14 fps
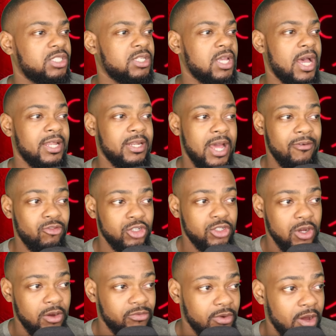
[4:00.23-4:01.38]
which is an
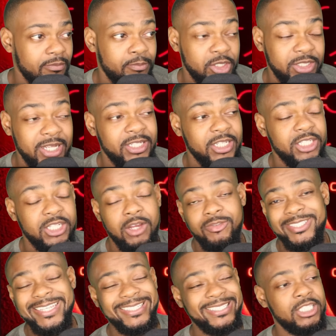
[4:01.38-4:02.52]
average of a
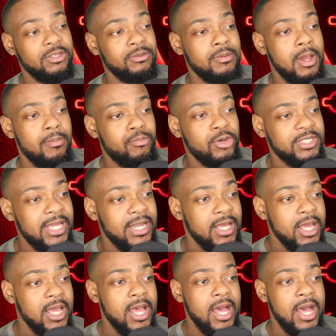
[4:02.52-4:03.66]
percentage of
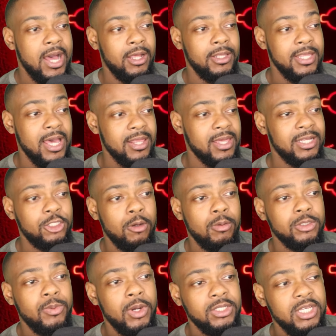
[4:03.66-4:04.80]
60%. On the other
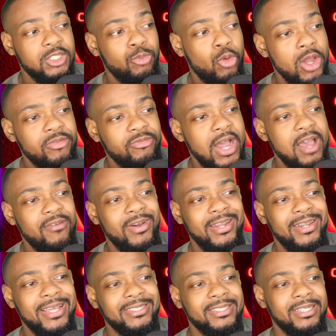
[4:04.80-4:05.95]
hand, Thomas Partey is
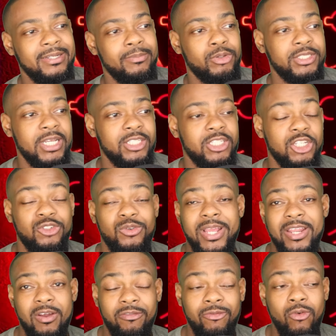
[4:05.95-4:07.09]
0.5, and that's a
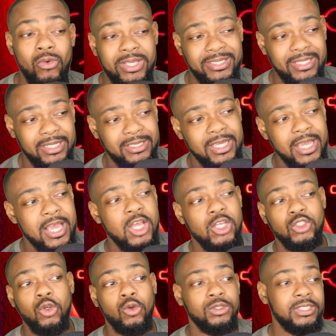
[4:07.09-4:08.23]
percentage rating of 46.
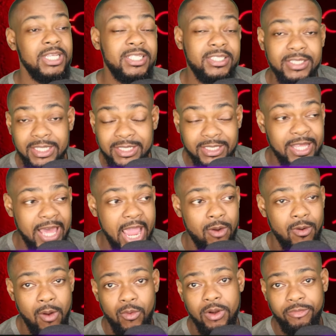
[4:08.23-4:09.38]
So this is
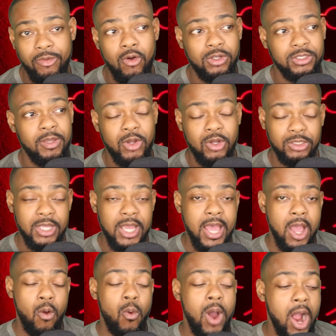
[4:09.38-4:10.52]
the area I want to focus on,
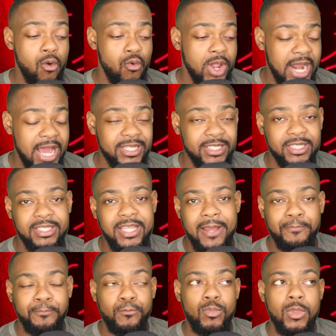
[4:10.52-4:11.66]
because what I realize
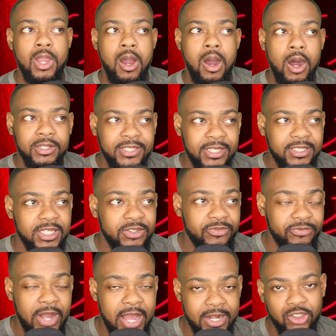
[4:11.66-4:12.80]
is that
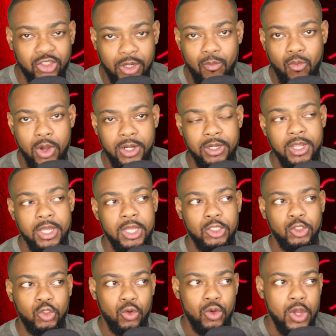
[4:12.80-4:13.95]
Arteta is finding someone
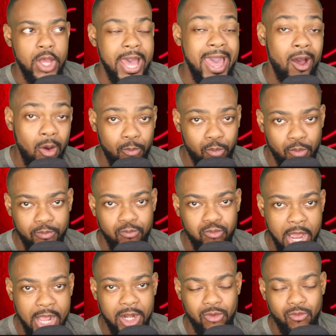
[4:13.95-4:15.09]
to help
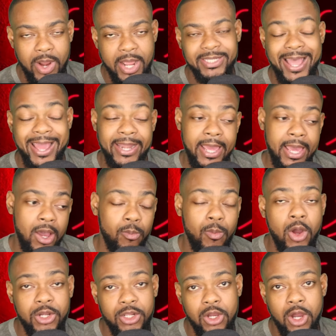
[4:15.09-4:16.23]
Declan Rice and
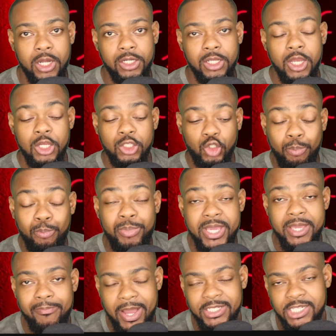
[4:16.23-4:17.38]
help Odegaard to
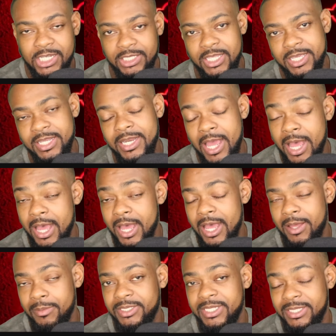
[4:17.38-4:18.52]
beat Manchester
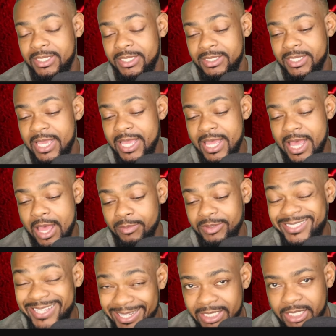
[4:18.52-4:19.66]
City's
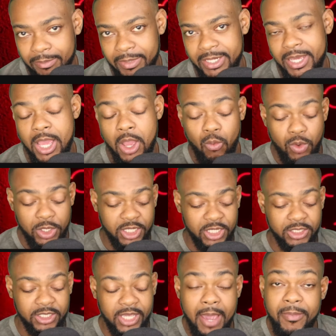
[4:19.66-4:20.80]
centre mid,
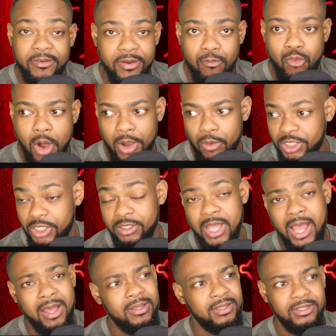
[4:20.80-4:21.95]
which is Kevin De Bruyne,
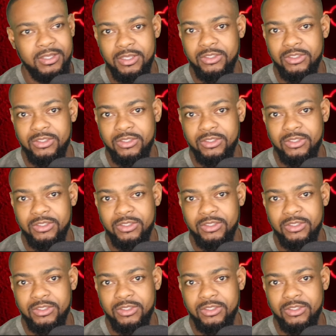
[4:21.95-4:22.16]
which is